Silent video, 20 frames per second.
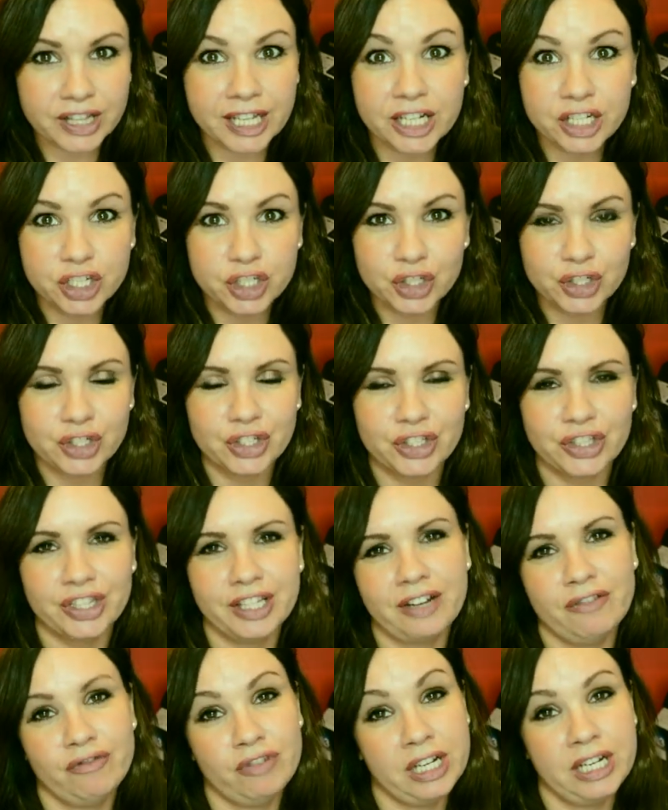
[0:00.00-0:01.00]
and they shouldn't.
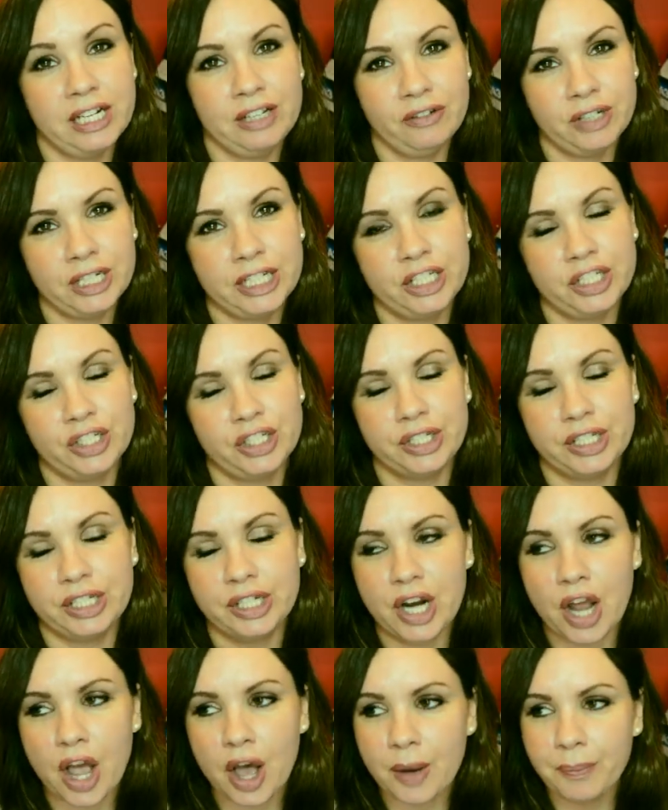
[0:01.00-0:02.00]
They really, really shouldn't.